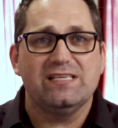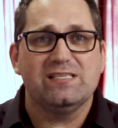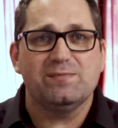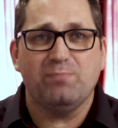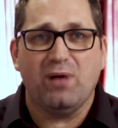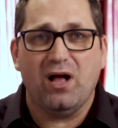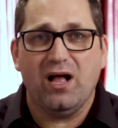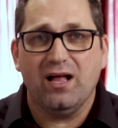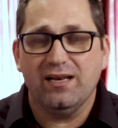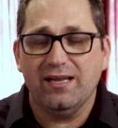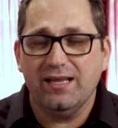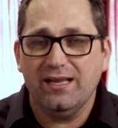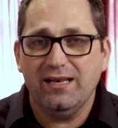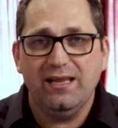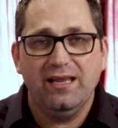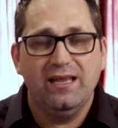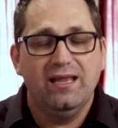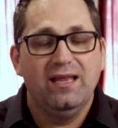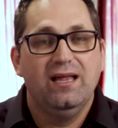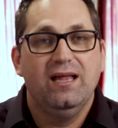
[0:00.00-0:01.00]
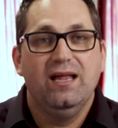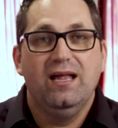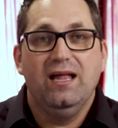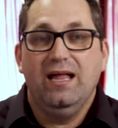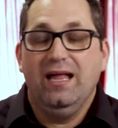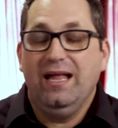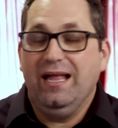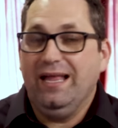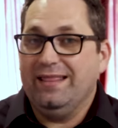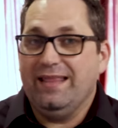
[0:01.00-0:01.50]
responded,
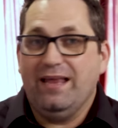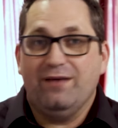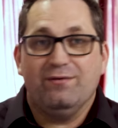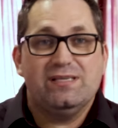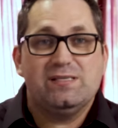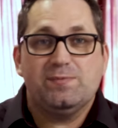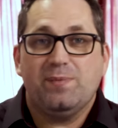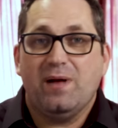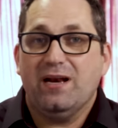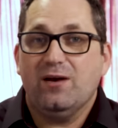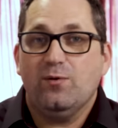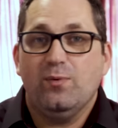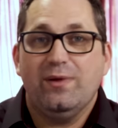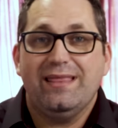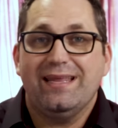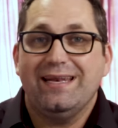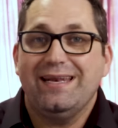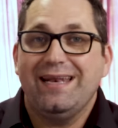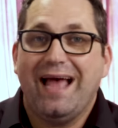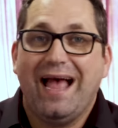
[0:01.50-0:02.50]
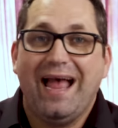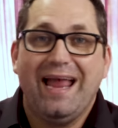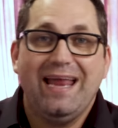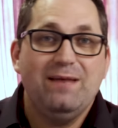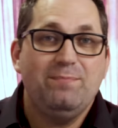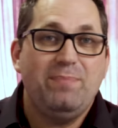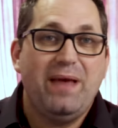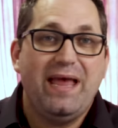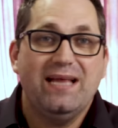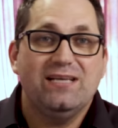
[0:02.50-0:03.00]
and they responded with a
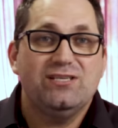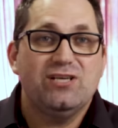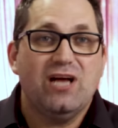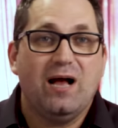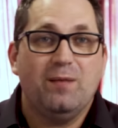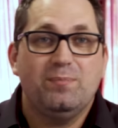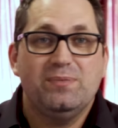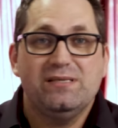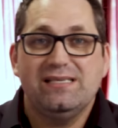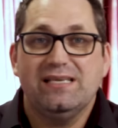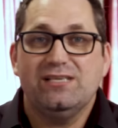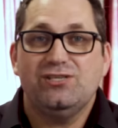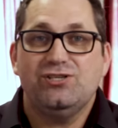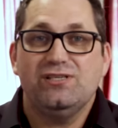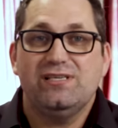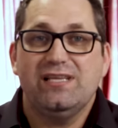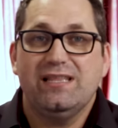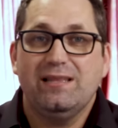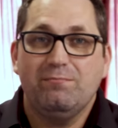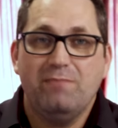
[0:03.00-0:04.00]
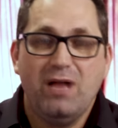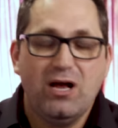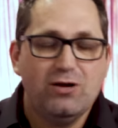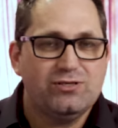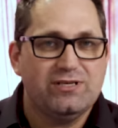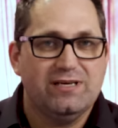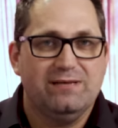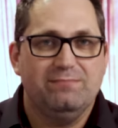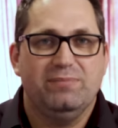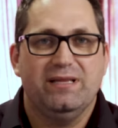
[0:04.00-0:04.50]
nine-page opposition to the
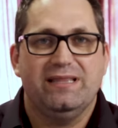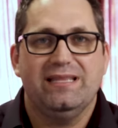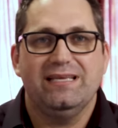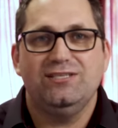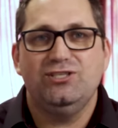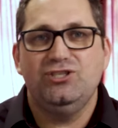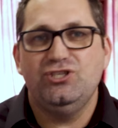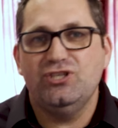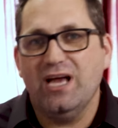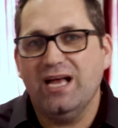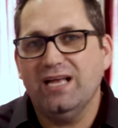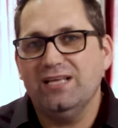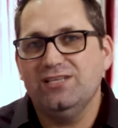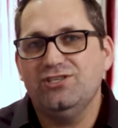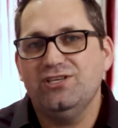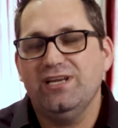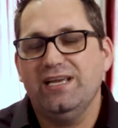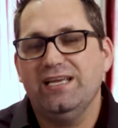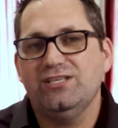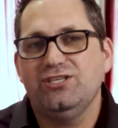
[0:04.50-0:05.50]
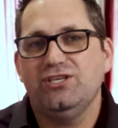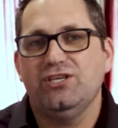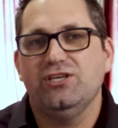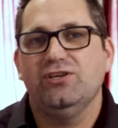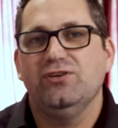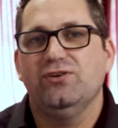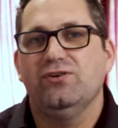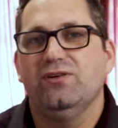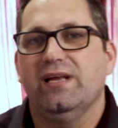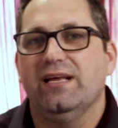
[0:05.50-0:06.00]
motion, but the judge
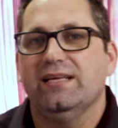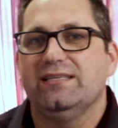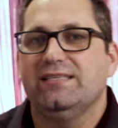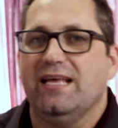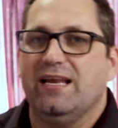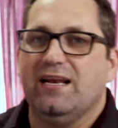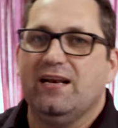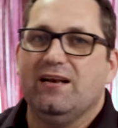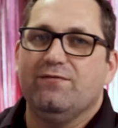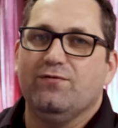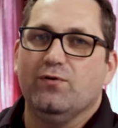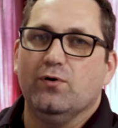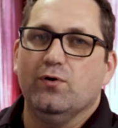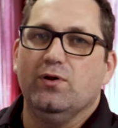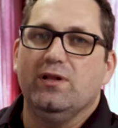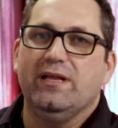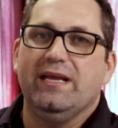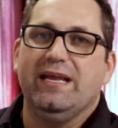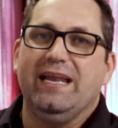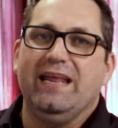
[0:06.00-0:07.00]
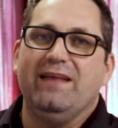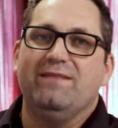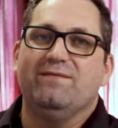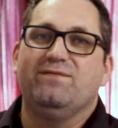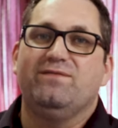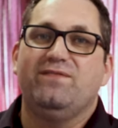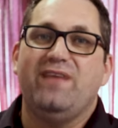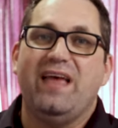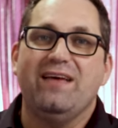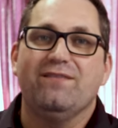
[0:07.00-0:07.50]
issued a tentative ruling in
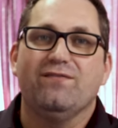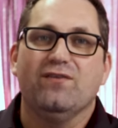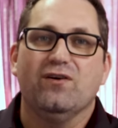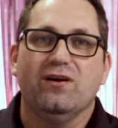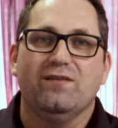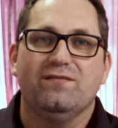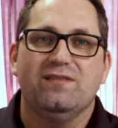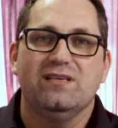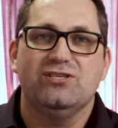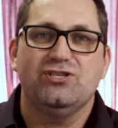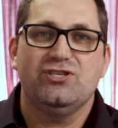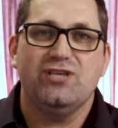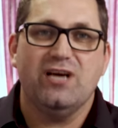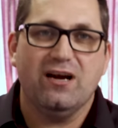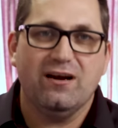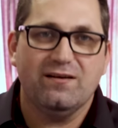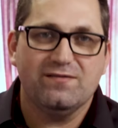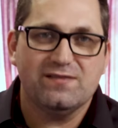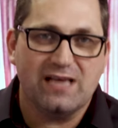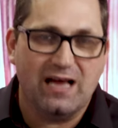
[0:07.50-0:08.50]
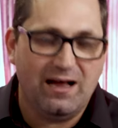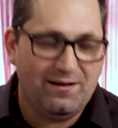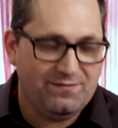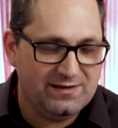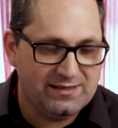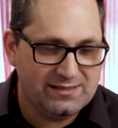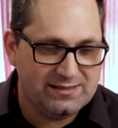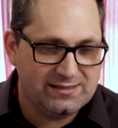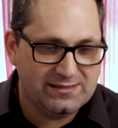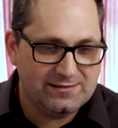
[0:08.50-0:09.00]
favor of the sheriff's
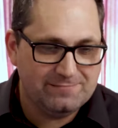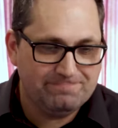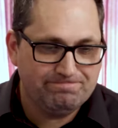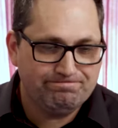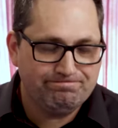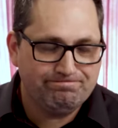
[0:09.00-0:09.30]
office.